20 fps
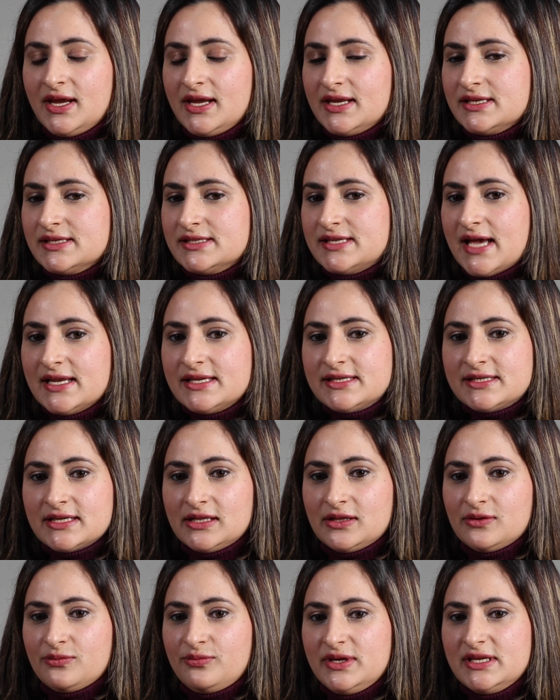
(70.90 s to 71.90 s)
In
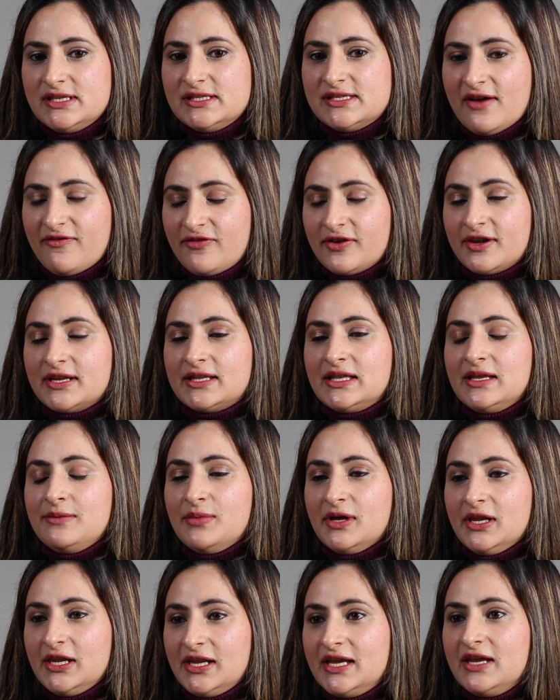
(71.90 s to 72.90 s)
dental, we definitely
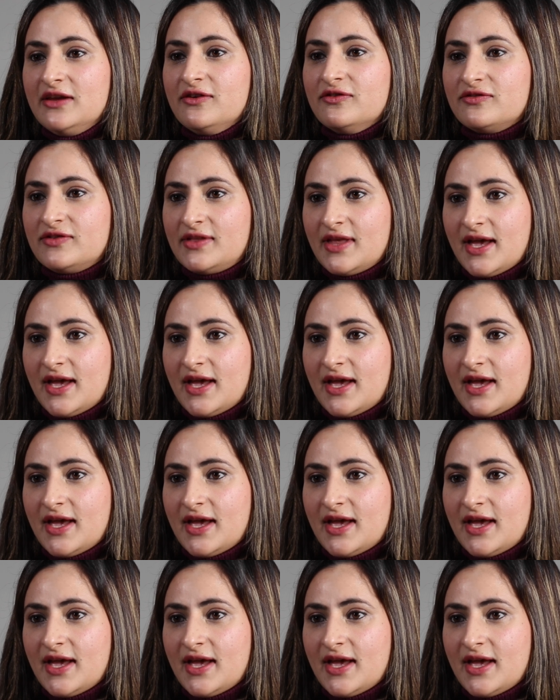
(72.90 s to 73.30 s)
believe